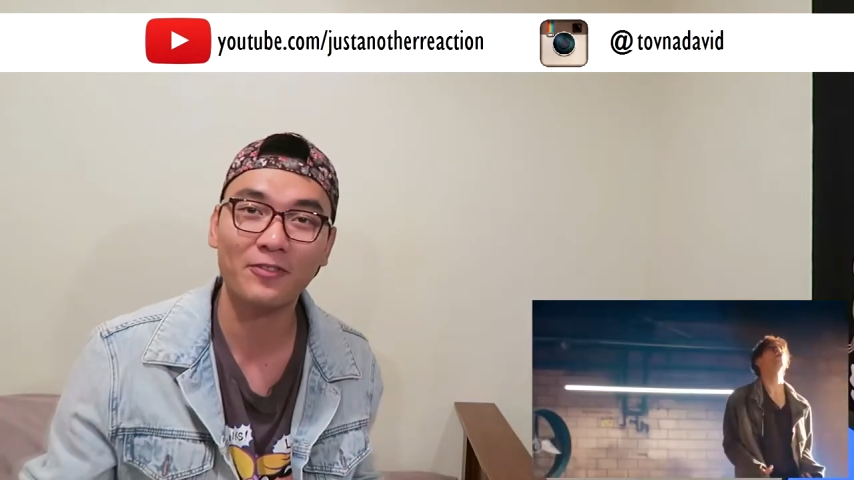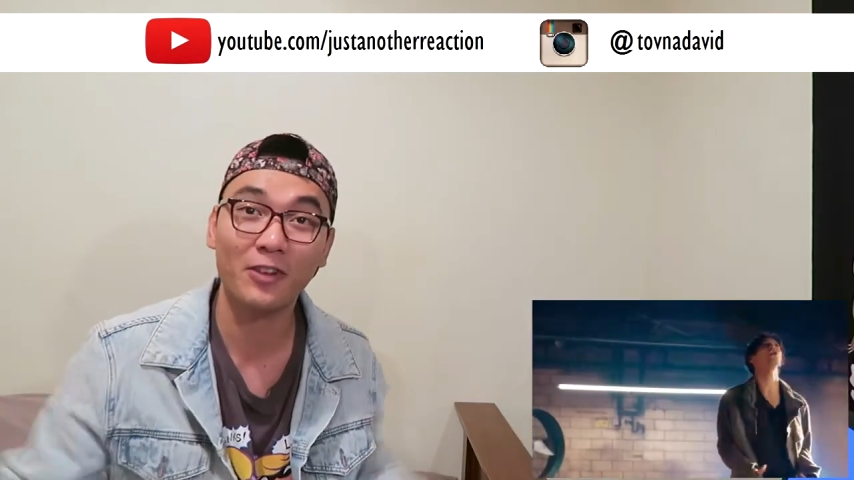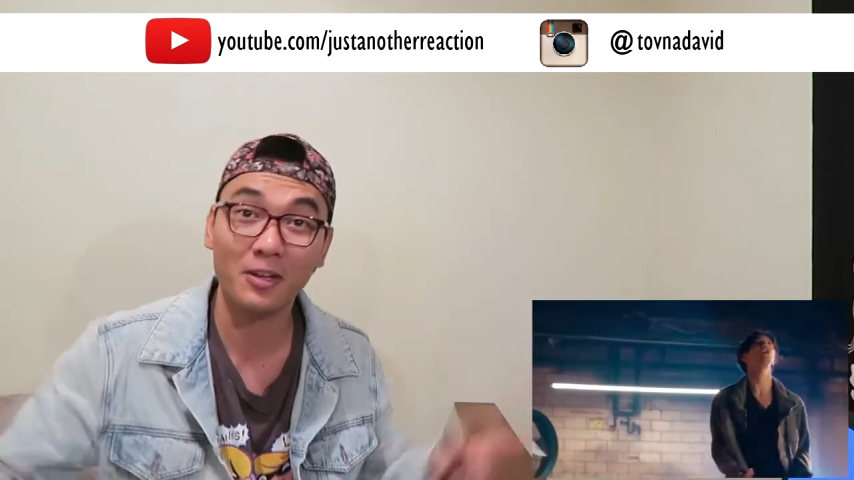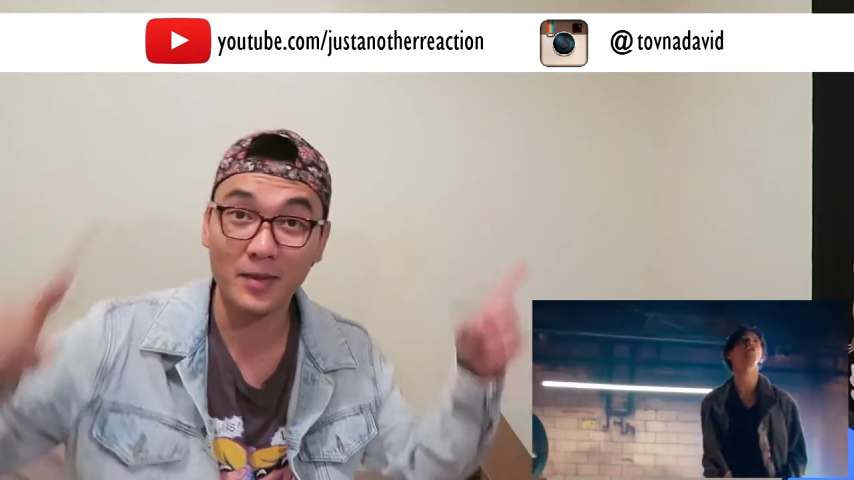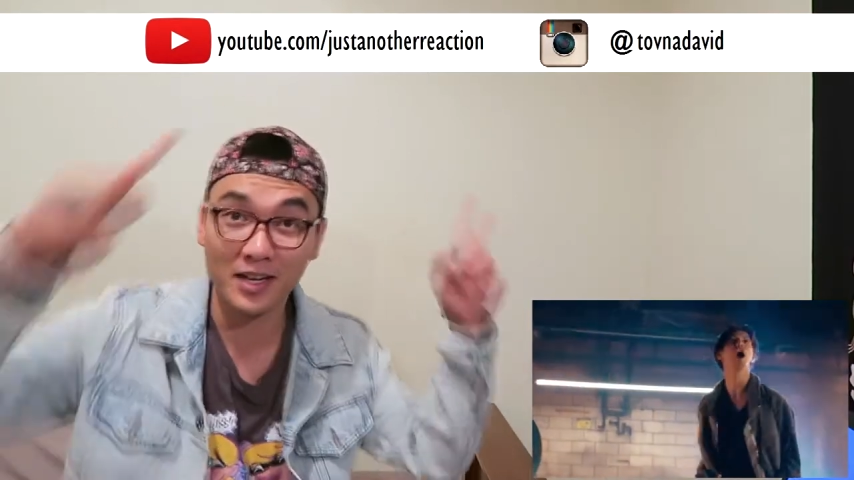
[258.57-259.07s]

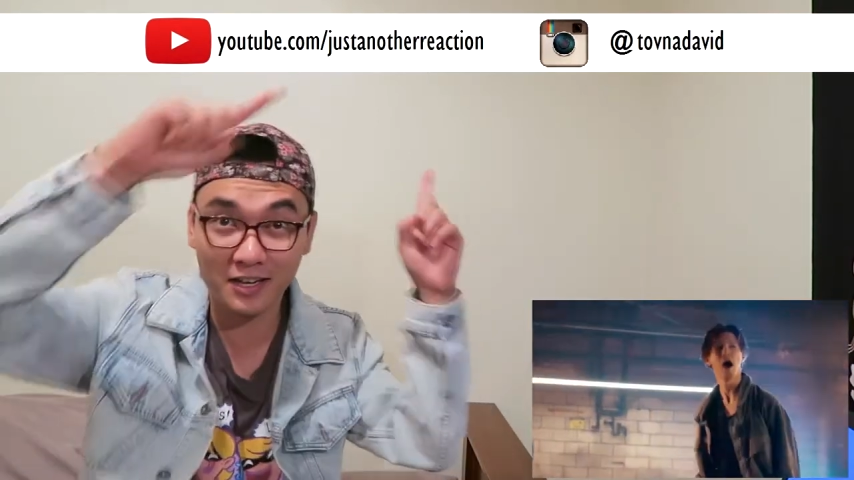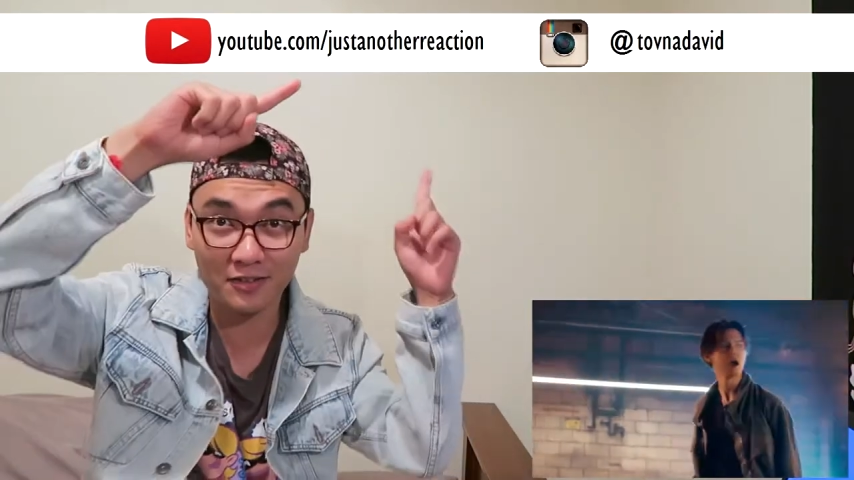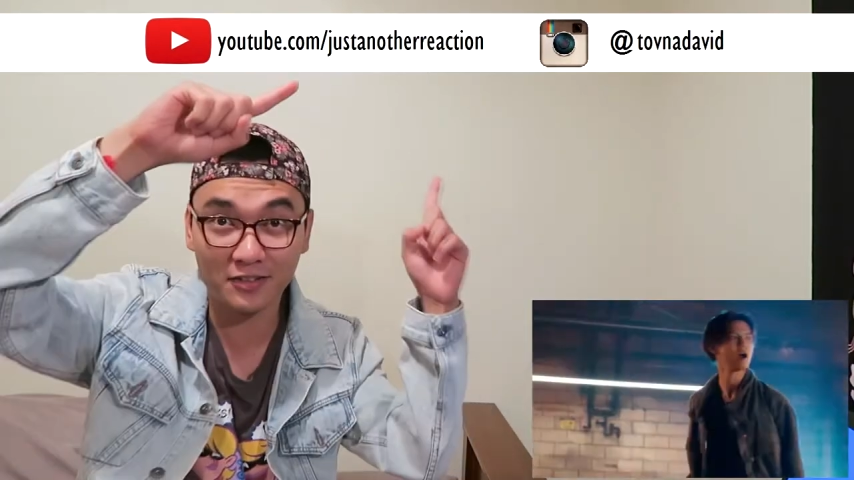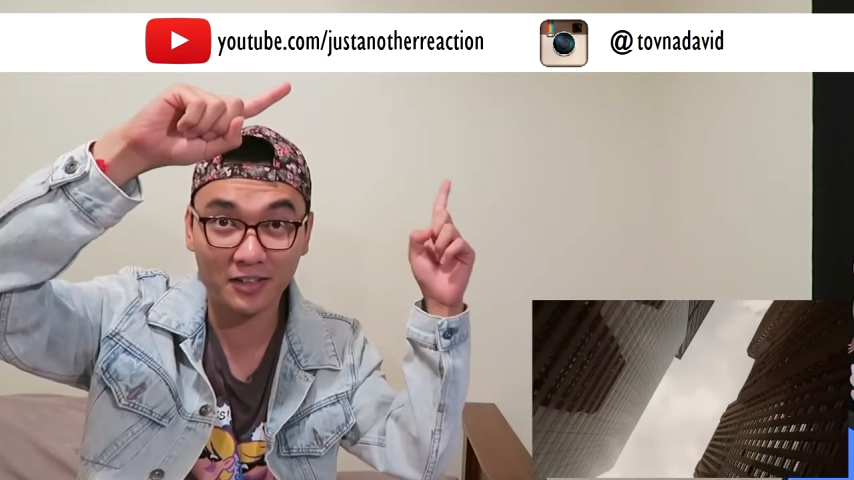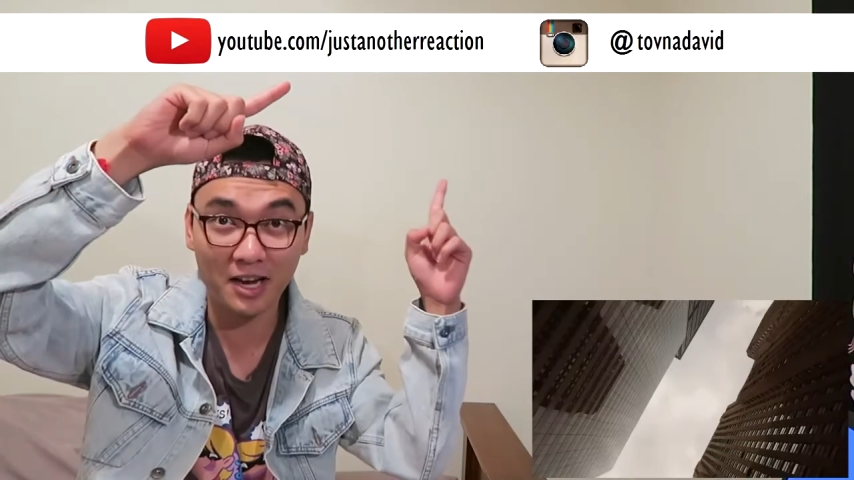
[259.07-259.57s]
Follow me on
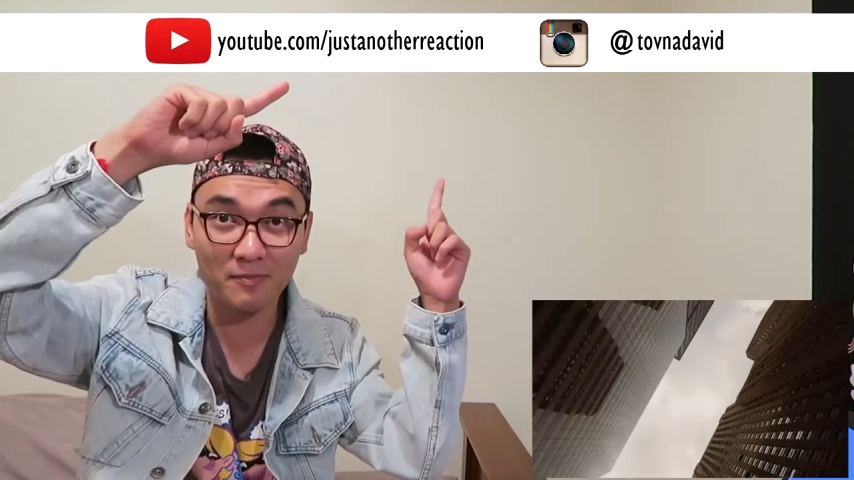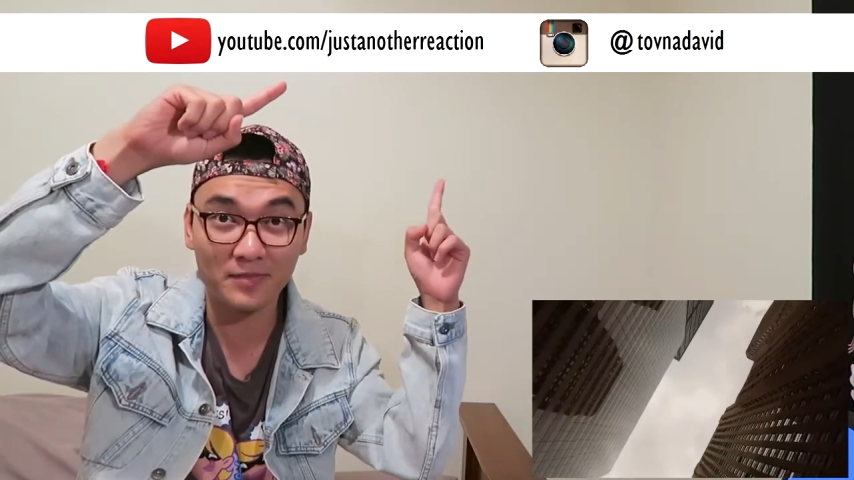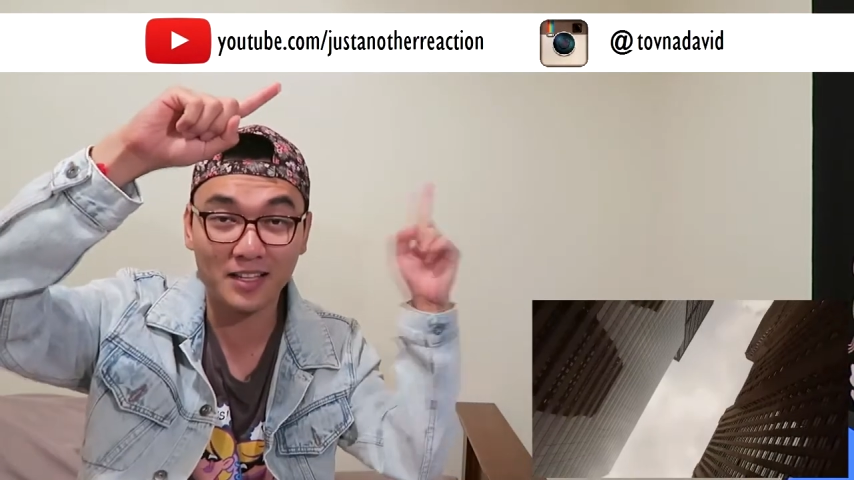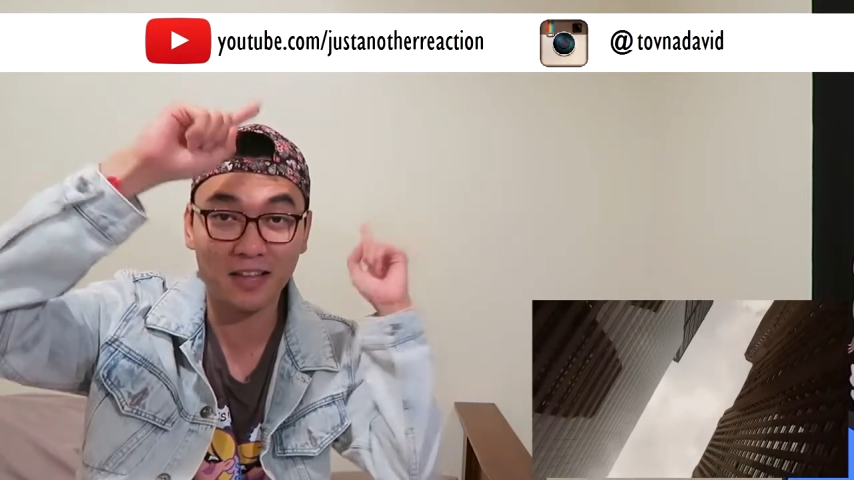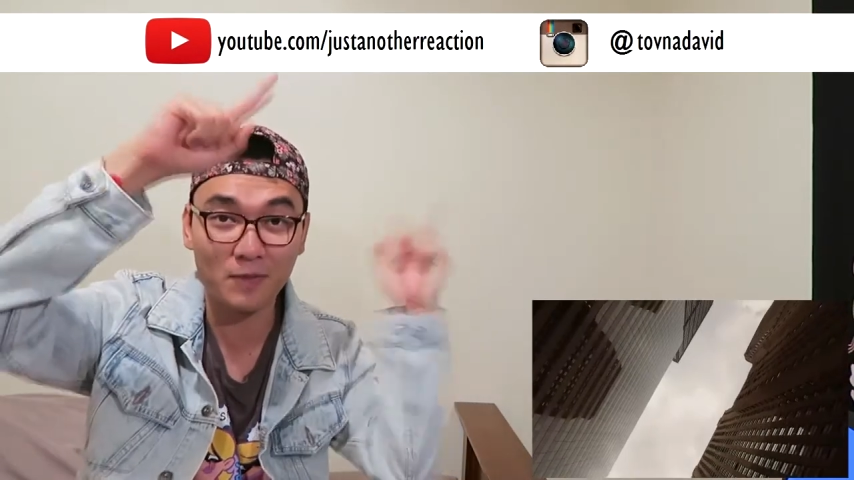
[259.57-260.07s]
Instagram.
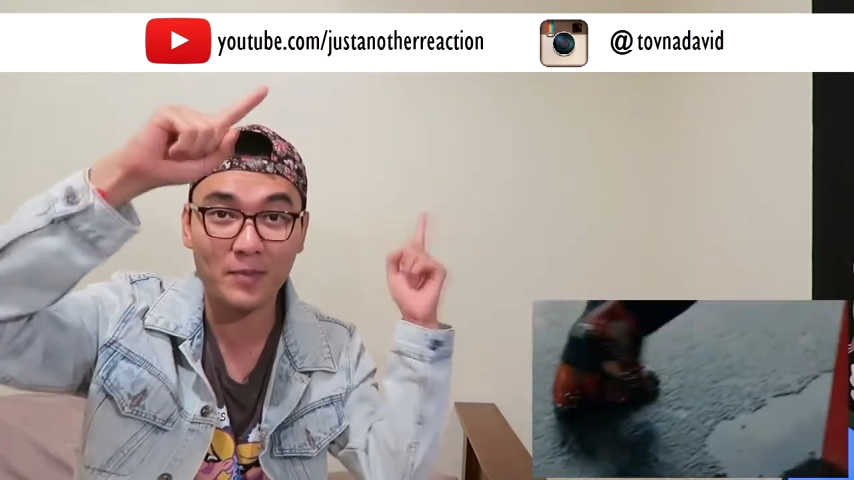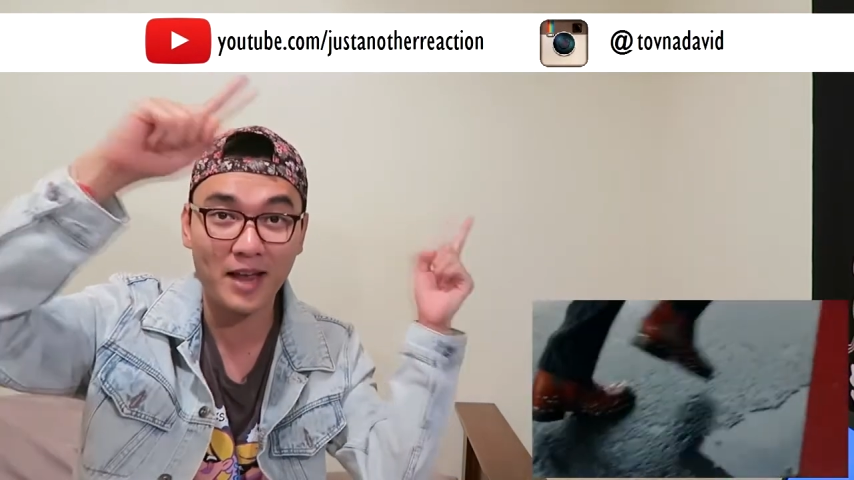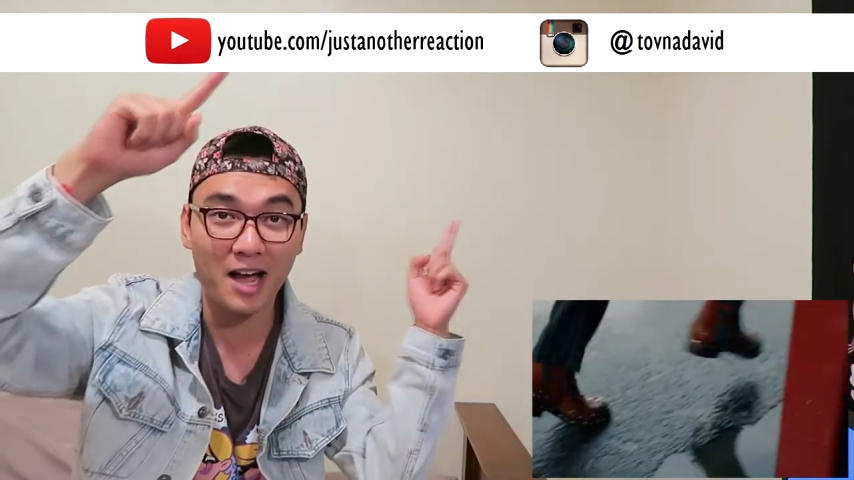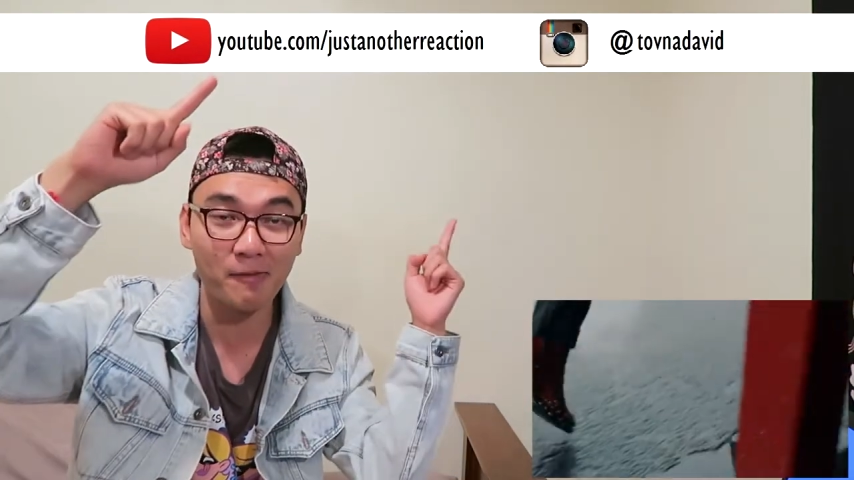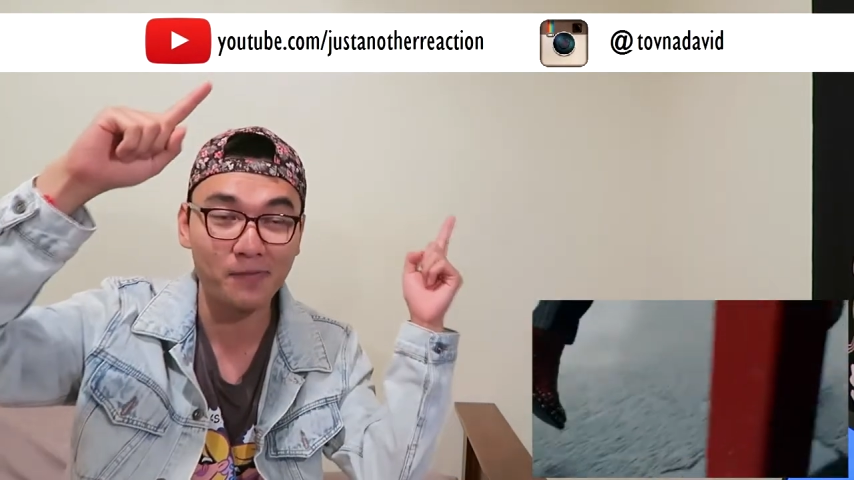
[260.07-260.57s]
The link will
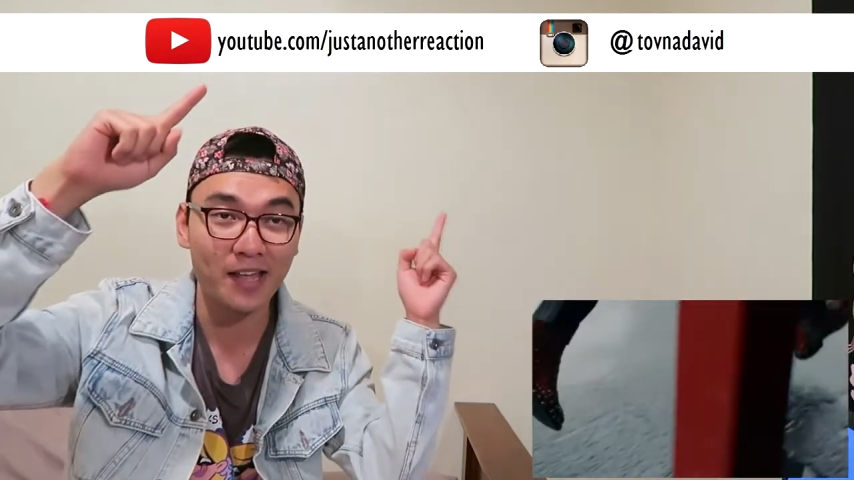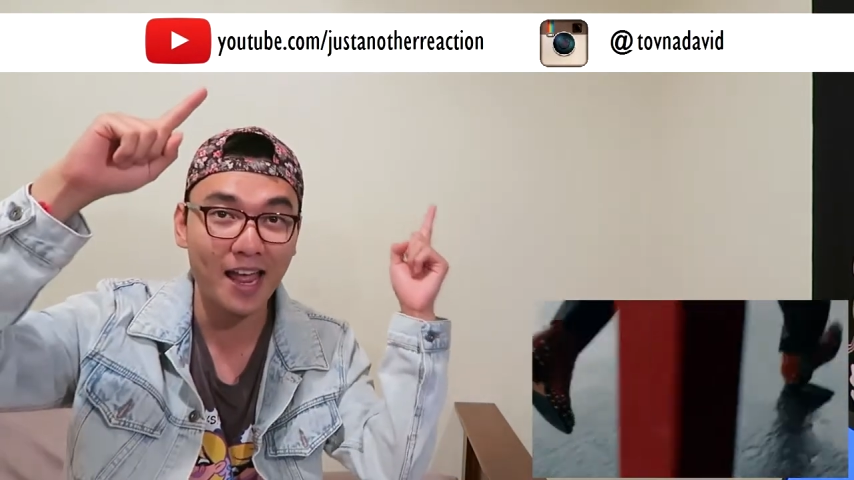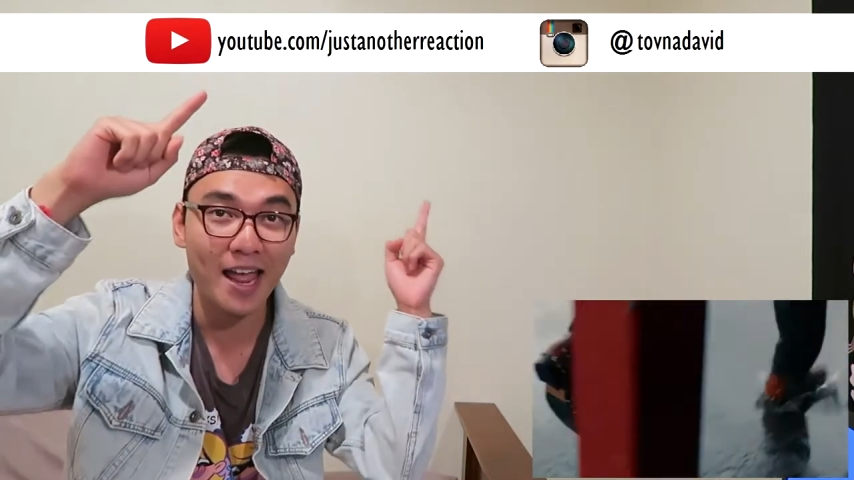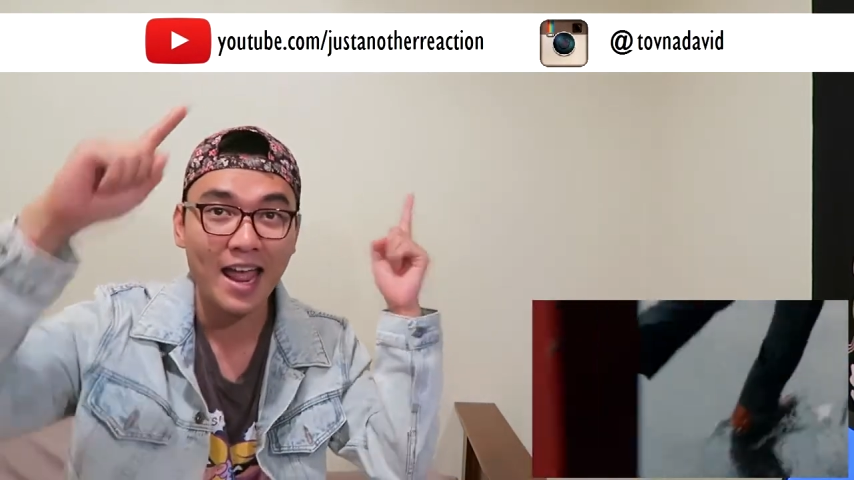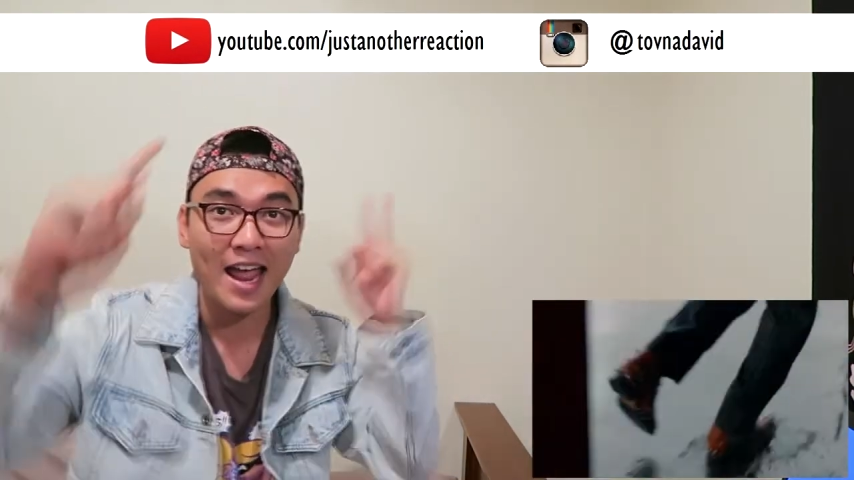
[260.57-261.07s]
be up there.